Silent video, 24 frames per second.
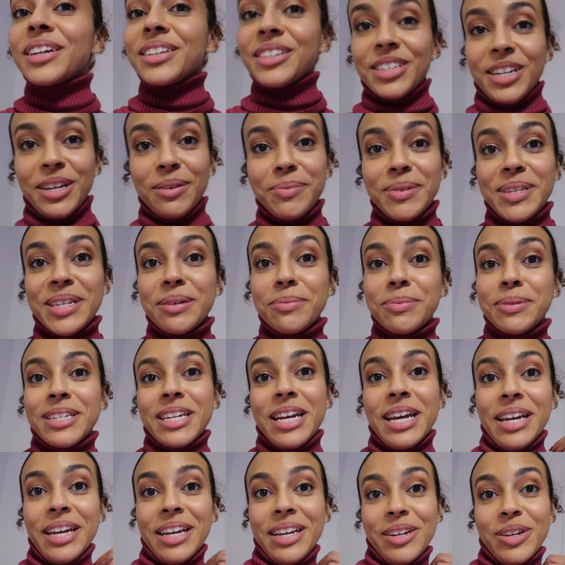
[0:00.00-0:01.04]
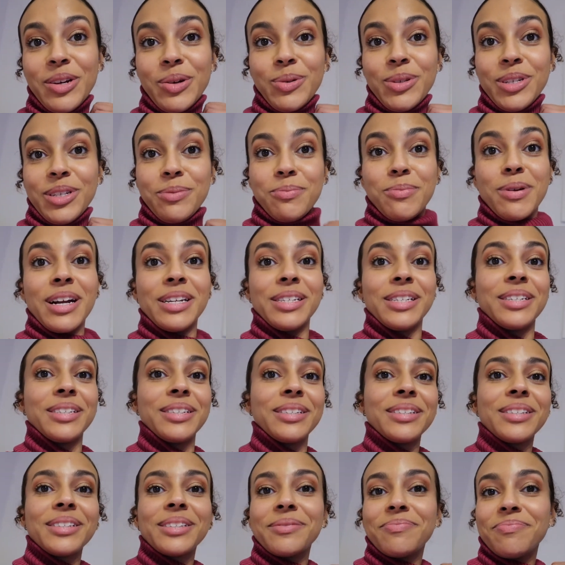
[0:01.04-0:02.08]
James keeps saying he knows his
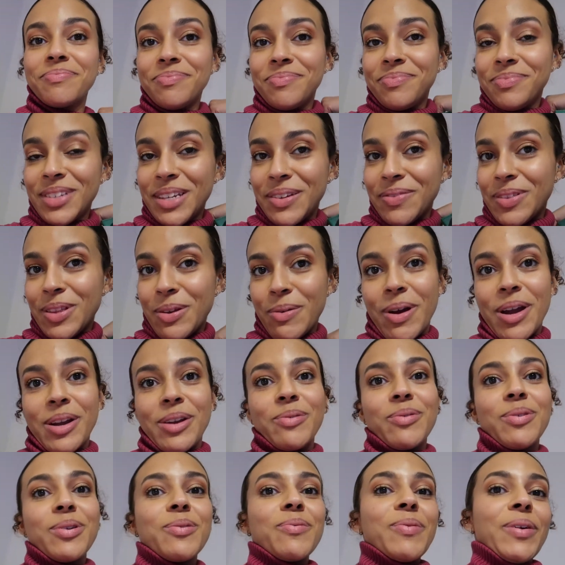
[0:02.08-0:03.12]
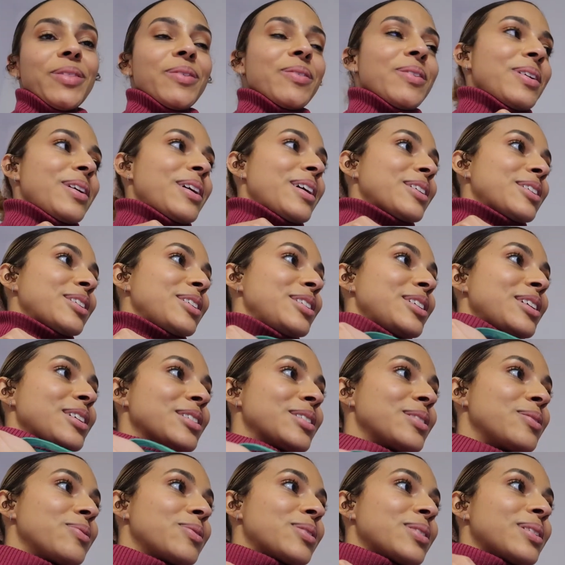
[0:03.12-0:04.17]
presents, even though I don't know whether he actually does
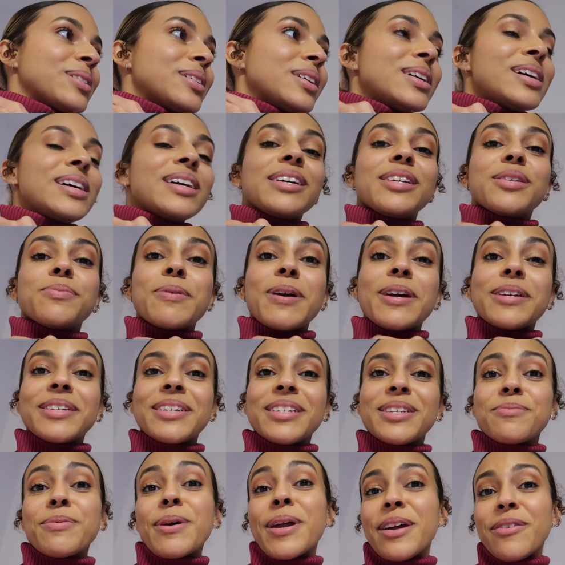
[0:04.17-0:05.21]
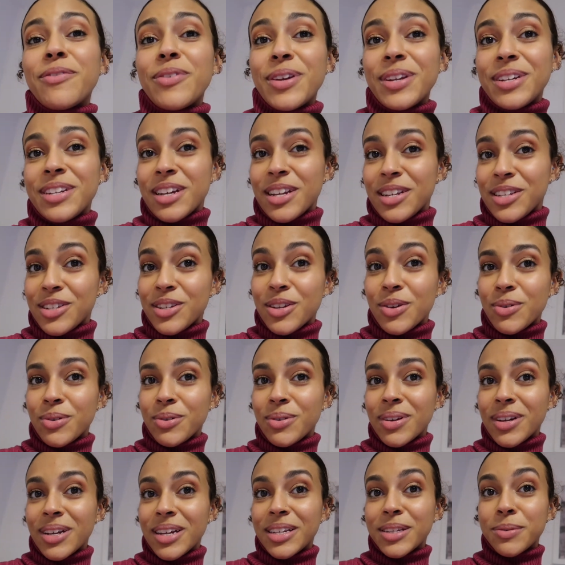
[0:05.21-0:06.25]
know his presents, but if he does
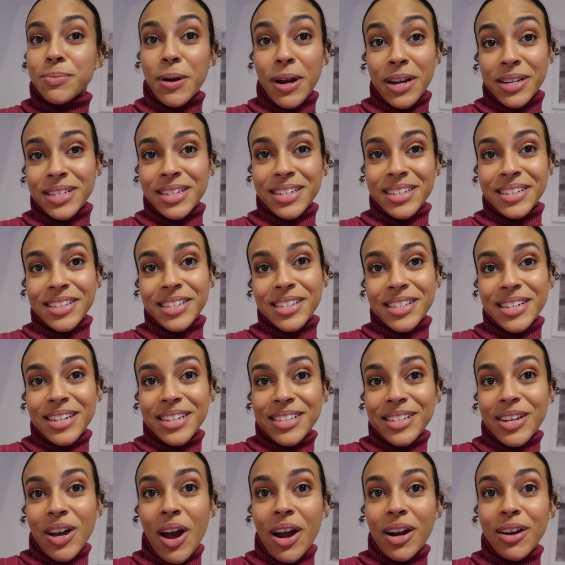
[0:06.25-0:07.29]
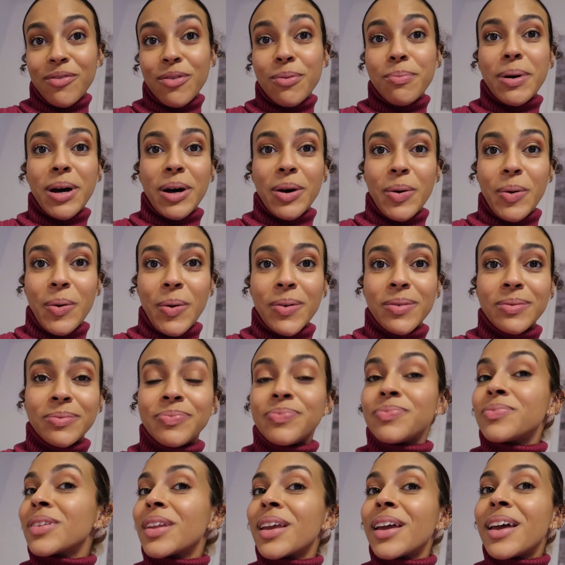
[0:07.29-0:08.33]
know his presents, he's kind of a butthole.
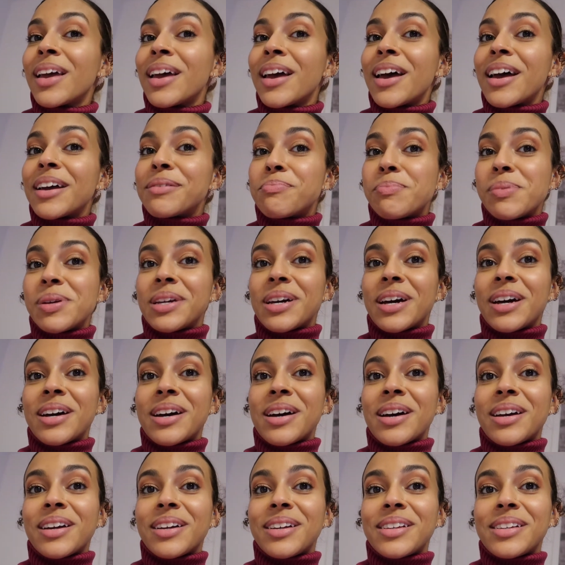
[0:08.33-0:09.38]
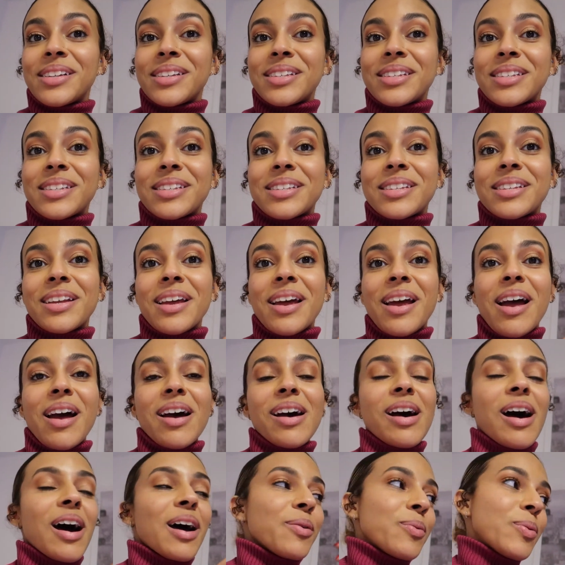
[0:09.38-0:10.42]
Because
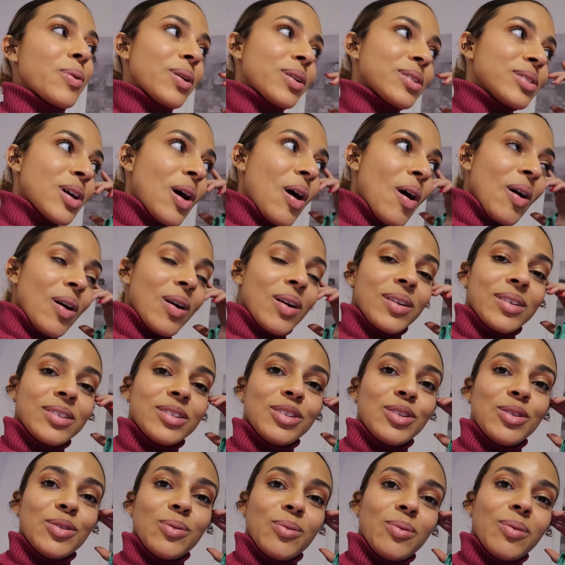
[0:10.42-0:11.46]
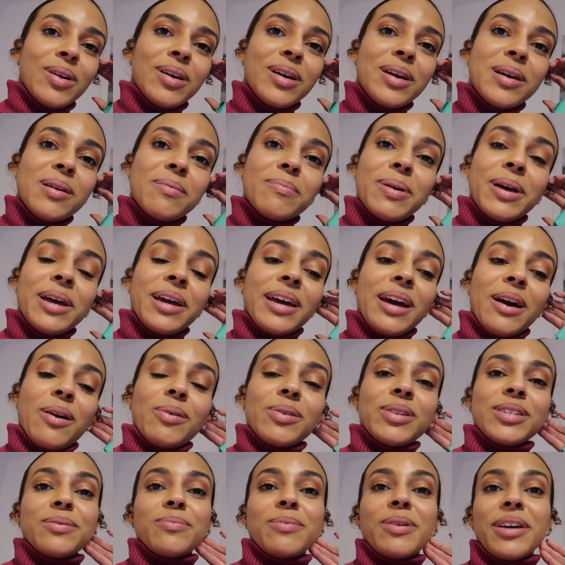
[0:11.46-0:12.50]
I worked hard to pick
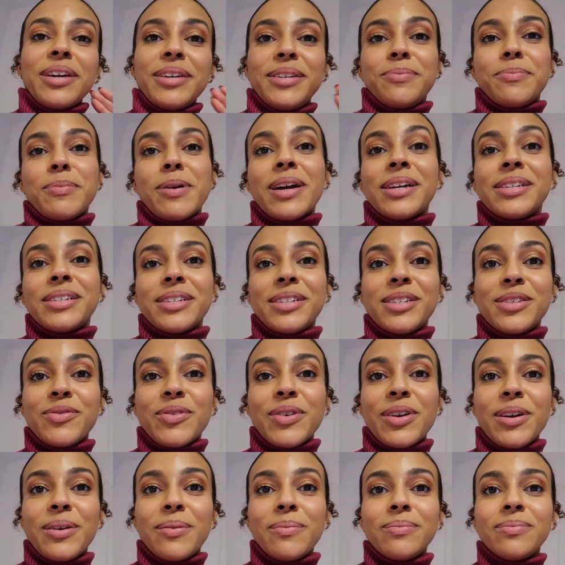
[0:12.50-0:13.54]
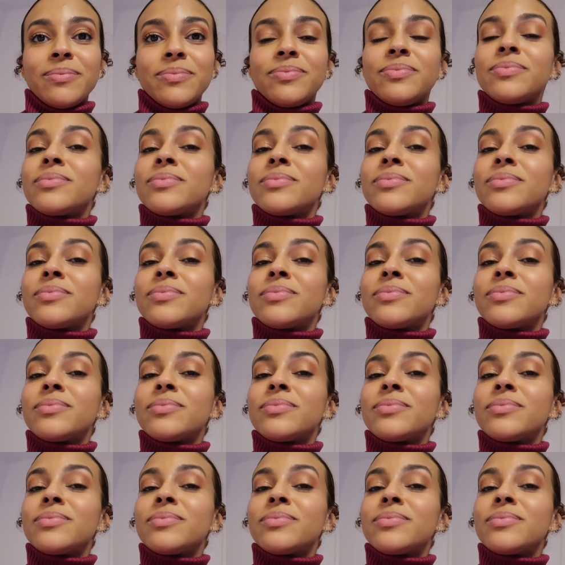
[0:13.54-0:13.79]
out some nice presents for him.